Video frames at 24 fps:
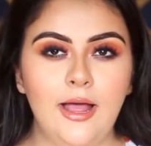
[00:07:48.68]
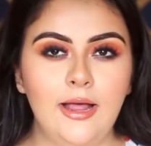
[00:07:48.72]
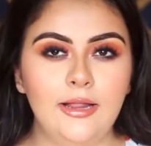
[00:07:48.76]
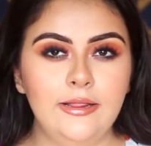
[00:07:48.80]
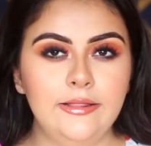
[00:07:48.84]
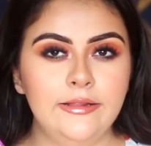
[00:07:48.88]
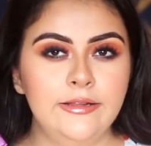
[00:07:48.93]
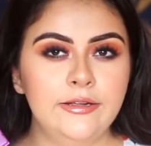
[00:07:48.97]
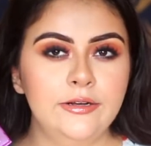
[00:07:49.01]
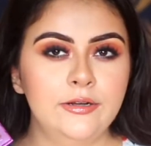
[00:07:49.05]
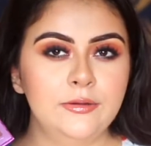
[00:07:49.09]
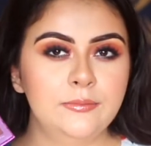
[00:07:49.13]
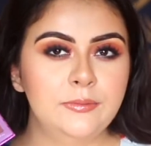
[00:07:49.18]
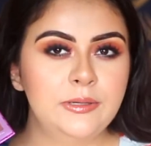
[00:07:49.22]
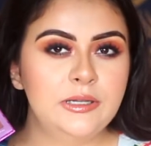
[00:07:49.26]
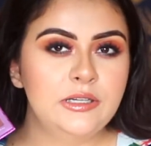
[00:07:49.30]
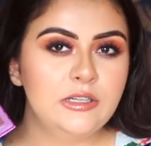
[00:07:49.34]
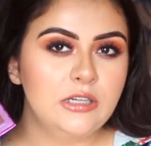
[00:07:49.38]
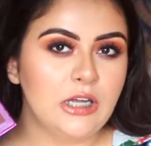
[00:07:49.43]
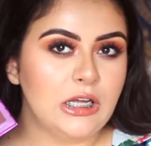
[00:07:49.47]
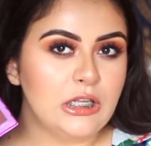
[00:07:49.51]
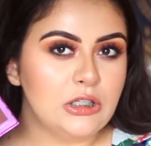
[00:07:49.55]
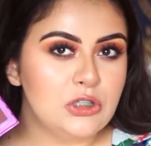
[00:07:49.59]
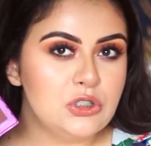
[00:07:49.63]

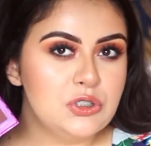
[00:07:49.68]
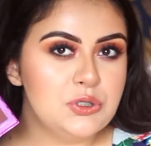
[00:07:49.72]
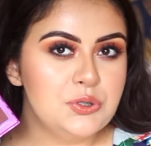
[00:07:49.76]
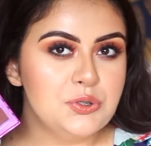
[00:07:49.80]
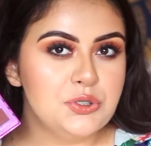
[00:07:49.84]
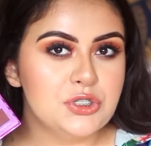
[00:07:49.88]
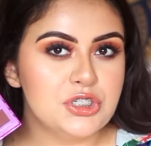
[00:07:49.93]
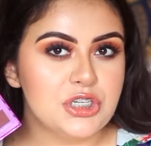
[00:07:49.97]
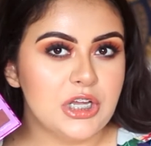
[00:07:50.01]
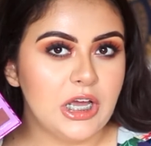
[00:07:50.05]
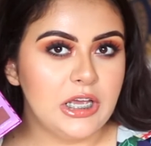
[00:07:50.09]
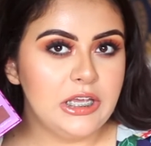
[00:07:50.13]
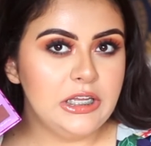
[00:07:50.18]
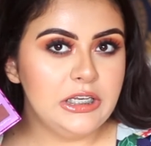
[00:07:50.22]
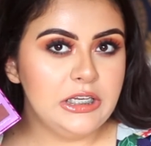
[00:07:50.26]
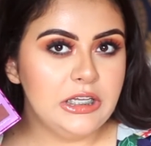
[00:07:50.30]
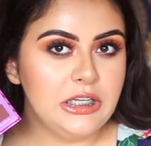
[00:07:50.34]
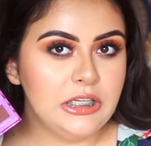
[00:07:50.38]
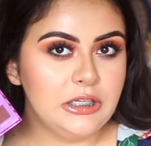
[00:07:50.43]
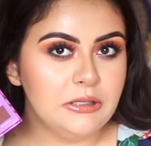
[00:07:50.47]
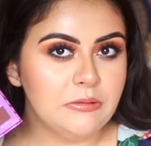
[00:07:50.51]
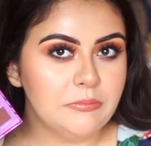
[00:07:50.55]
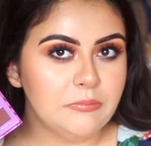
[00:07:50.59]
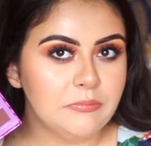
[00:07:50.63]
not too
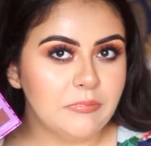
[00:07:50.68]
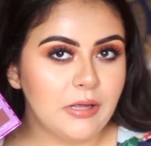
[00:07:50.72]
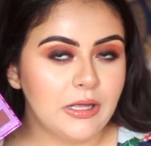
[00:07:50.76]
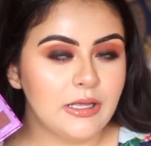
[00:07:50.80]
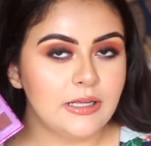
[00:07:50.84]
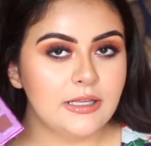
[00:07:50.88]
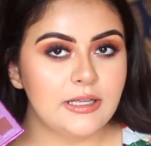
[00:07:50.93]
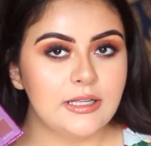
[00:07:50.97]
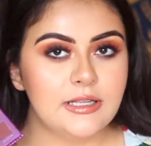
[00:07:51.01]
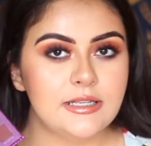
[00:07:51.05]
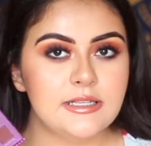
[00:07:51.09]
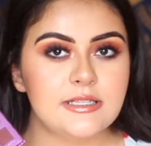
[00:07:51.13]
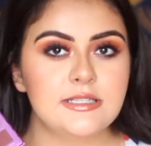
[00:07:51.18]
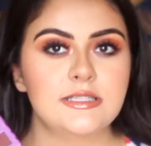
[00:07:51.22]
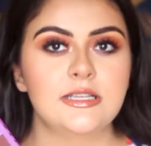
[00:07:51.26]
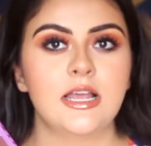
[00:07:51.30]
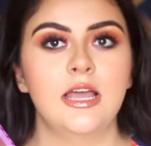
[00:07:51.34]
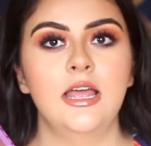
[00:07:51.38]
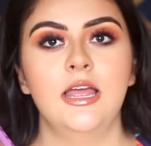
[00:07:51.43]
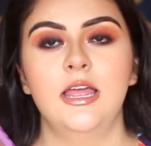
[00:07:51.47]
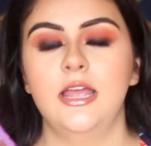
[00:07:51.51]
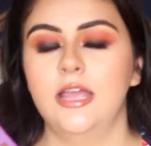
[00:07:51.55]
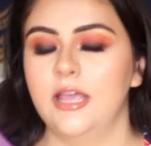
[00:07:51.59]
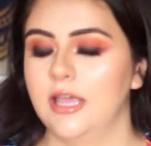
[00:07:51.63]
shiny, I guess.
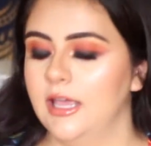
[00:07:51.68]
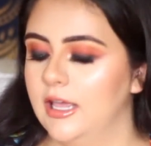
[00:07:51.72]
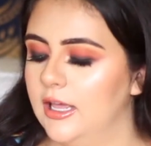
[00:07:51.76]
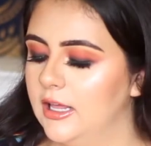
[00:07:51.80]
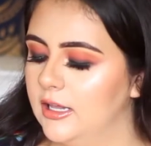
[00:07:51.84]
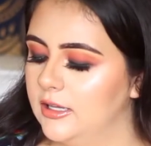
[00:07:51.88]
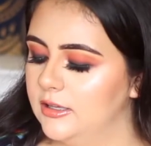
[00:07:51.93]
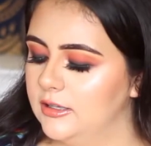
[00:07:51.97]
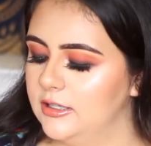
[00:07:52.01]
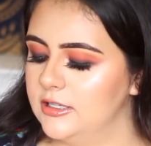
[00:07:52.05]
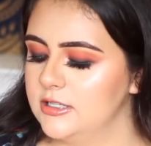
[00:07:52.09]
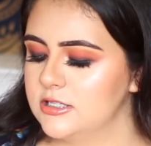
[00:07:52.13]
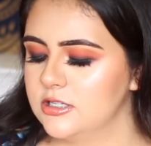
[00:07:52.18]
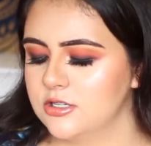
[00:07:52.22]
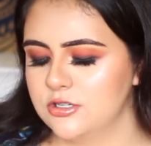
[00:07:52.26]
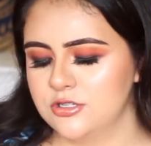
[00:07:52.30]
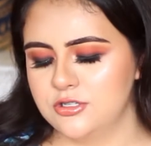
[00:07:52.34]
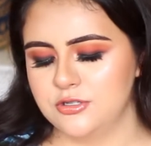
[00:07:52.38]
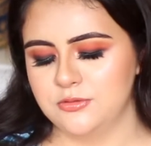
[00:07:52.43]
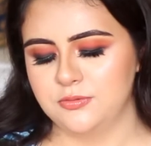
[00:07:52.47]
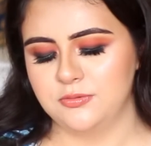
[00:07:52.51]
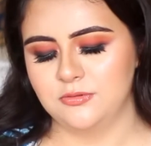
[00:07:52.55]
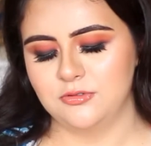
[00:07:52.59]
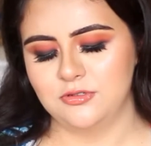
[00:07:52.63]
And these are
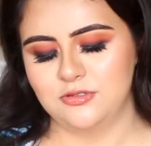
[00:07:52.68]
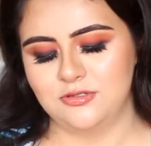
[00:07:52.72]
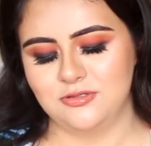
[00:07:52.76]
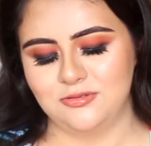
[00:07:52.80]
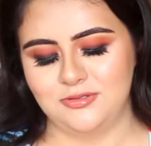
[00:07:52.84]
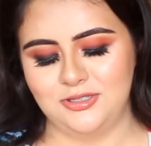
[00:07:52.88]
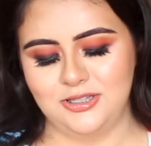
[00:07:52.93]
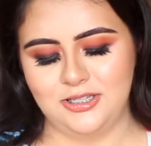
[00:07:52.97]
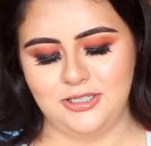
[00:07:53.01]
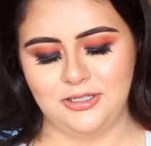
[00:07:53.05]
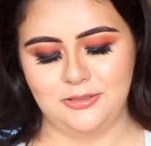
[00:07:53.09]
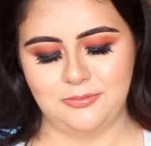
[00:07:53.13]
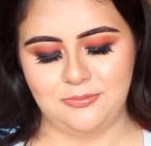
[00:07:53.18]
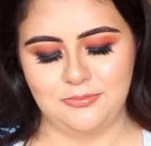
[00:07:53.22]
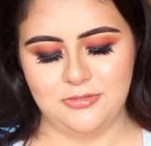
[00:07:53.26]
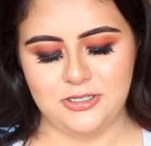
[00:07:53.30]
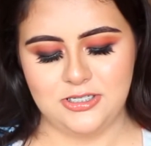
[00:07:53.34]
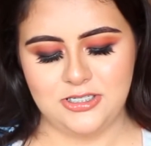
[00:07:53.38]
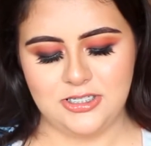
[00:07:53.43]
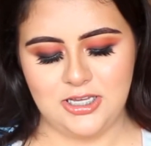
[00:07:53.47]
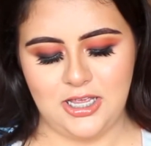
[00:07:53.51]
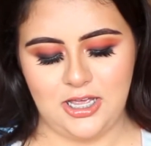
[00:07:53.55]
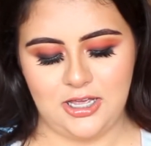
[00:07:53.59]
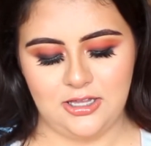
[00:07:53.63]
supposed to be like
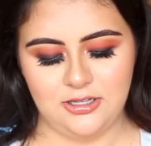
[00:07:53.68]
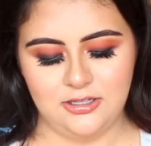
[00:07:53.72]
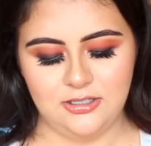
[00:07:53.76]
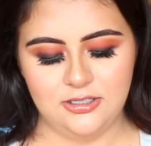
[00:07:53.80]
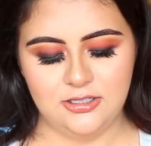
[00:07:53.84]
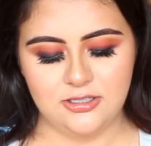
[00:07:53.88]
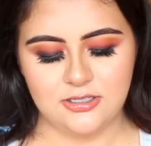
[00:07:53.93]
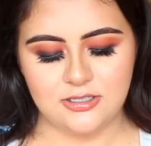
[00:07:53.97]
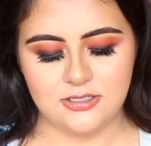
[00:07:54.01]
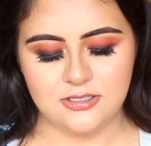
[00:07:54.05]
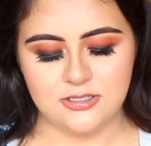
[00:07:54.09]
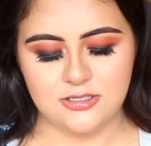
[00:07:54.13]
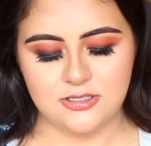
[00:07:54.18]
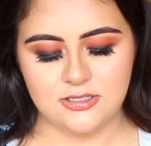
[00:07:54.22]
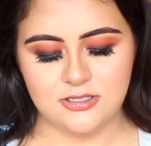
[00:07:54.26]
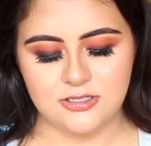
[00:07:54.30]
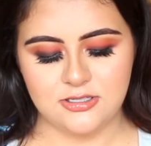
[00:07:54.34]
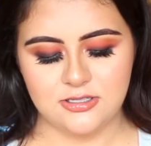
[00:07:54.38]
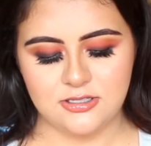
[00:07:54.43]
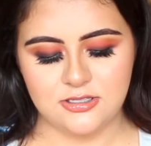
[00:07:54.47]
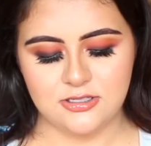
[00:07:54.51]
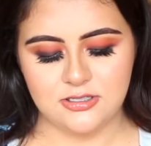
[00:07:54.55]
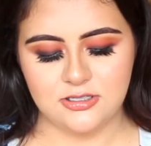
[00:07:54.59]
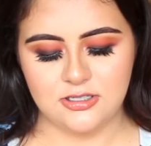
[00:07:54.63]

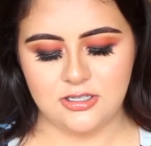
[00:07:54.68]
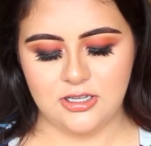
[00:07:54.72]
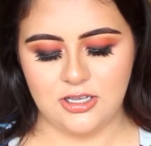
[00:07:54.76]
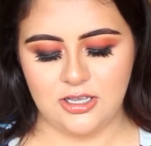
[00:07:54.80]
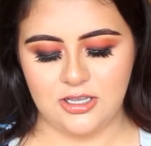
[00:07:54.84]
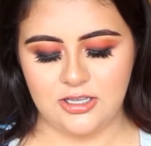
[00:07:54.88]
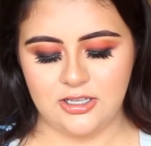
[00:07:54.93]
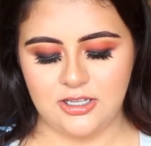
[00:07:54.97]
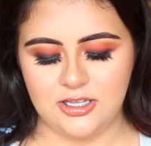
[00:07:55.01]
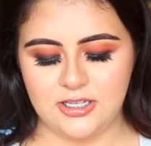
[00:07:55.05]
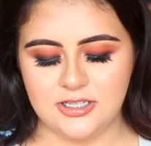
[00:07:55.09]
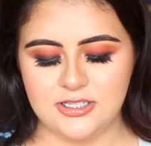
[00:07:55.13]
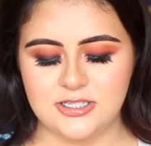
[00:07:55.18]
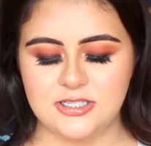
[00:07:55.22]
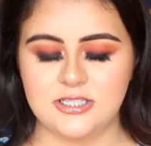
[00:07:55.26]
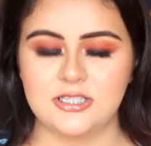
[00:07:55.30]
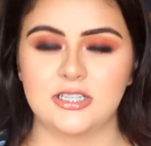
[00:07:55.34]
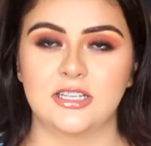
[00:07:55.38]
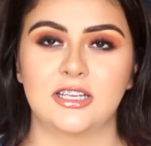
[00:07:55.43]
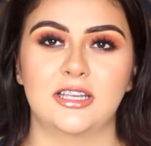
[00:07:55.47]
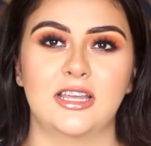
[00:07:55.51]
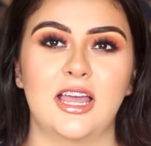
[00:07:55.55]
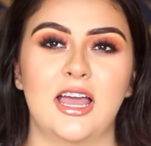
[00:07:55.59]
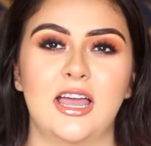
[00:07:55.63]
metallics, I guess.
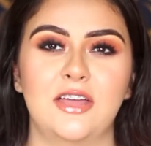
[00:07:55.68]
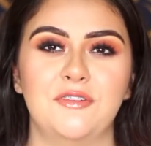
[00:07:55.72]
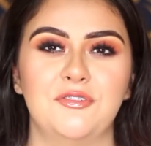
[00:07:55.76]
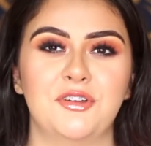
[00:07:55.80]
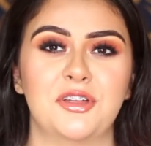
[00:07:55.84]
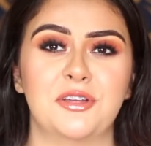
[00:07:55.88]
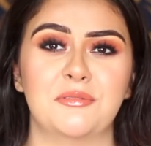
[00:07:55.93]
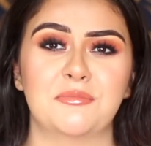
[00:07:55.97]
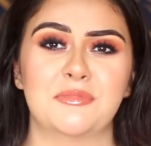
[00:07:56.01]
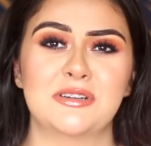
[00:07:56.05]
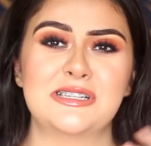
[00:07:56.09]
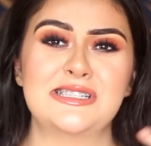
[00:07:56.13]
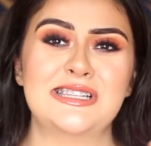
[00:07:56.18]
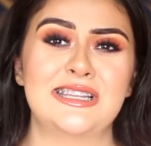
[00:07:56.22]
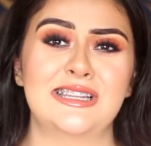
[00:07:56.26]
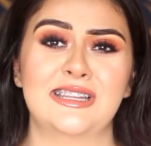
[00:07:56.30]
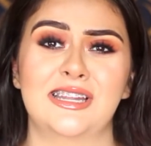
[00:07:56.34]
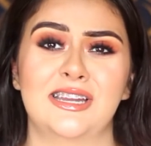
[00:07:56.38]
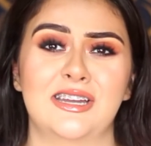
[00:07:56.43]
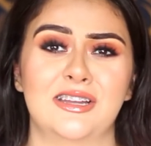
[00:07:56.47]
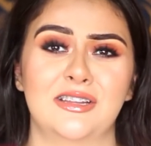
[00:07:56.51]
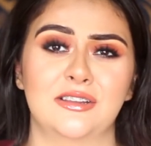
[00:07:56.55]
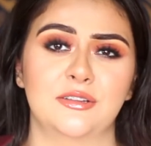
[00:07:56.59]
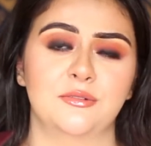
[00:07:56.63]
Like, I remember seeing
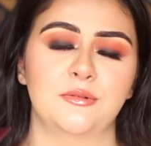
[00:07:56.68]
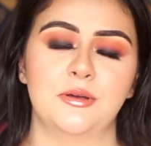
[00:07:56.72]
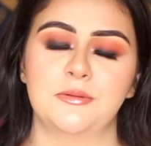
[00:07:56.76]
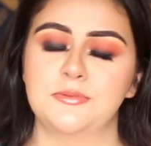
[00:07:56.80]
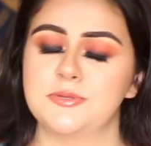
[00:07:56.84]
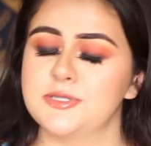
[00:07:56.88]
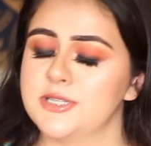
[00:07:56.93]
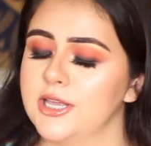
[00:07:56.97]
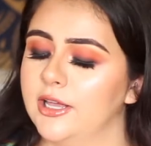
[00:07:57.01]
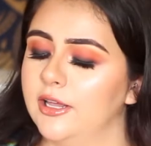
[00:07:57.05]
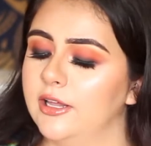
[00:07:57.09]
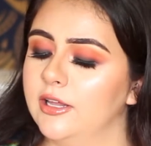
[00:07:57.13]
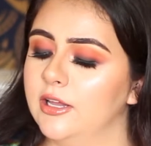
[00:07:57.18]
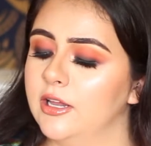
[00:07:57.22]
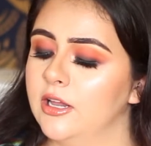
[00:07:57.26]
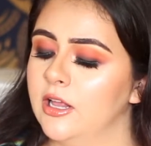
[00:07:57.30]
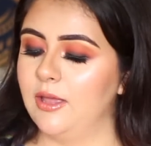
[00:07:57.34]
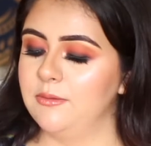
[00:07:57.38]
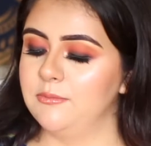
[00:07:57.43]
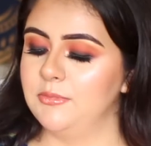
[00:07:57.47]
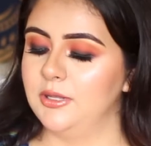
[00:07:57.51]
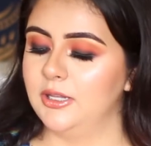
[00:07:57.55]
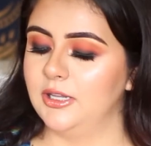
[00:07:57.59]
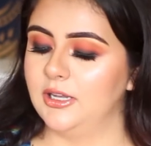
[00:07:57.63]
that on the website.
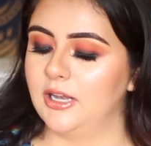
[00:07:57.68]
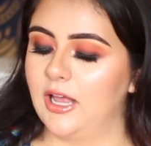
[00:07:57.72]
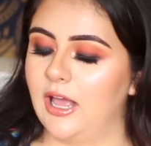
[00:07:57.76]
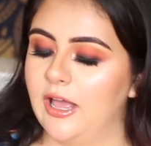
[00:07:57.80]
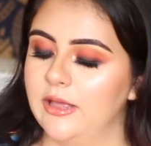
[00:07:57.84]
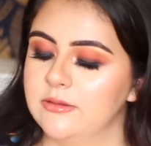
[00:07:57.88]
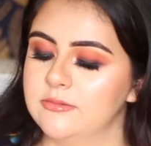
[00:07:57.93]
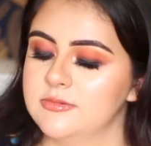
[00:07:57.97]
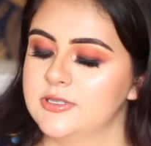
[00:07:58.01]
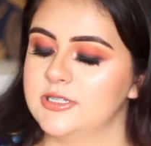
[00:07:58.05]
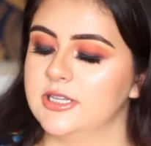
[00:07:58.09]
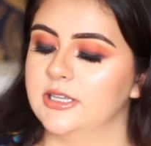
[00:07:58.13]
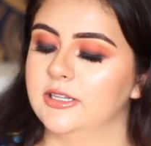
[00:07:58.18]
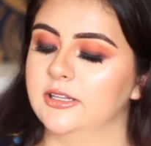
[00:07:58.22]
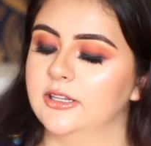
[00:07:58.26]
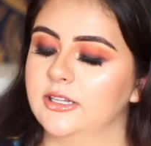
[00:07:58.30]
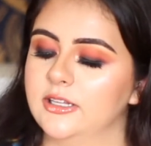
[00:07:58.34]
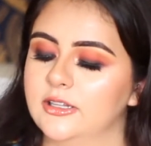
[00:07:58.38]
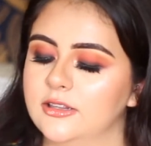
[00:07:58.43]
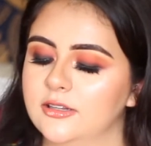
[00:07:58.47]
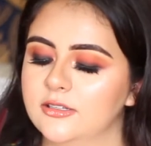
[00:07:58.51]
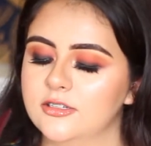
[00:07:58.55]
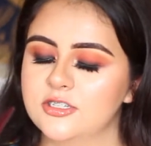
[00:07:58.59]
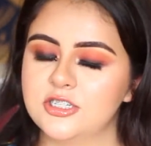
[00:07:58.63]
I mean, I'm saying
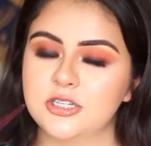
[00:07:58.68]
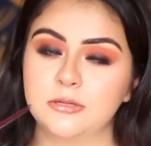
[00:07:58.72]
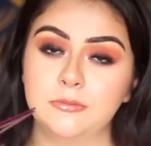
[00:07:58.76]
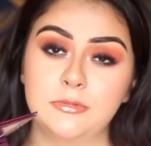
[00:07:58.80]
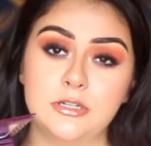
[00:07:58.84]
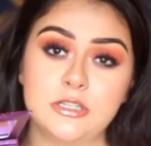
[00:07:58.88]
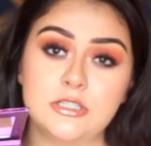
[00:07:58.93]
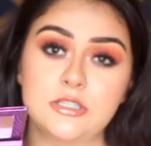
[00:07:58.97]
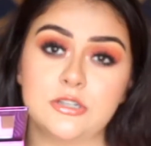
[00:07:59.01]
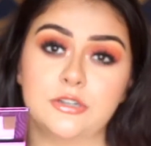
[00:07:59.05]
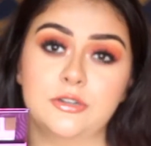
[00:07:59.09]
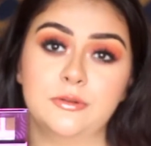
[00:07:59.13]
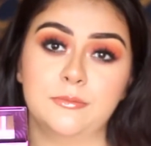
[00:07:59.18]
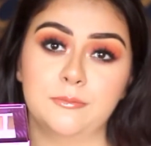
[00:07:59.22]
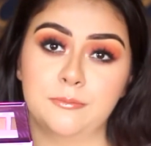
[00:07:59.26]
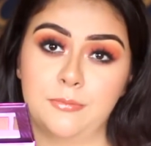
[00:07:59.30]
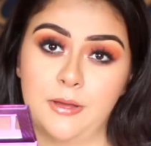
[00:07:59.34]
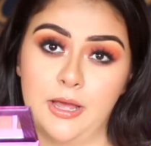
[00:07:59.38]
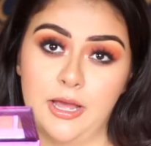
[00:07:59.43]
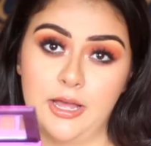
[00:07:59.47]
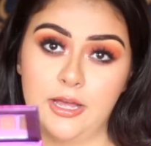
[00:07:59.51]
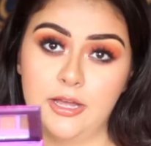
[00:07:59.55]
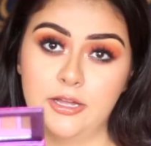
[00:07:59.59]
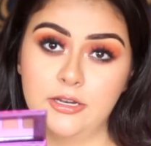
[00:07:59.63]
like the shimmers aren't
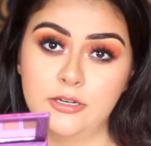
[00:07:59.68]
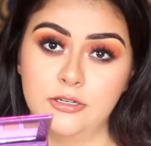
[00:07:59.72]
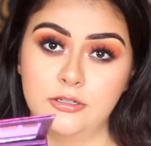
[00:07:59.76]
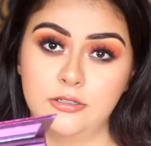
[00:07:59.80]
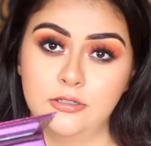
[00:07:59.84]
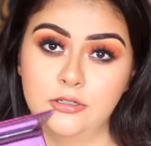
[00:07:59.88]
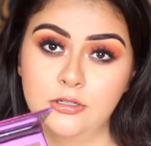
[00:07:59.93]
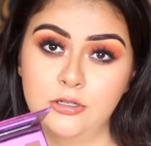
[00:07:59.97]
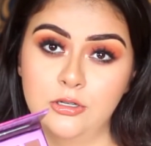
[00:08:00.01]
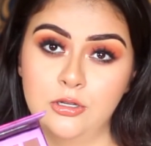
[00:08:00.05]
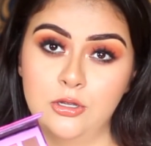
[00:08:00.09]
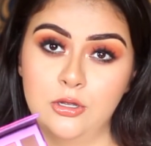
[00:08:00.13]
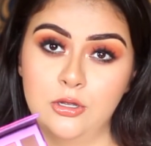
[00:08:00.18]
bad,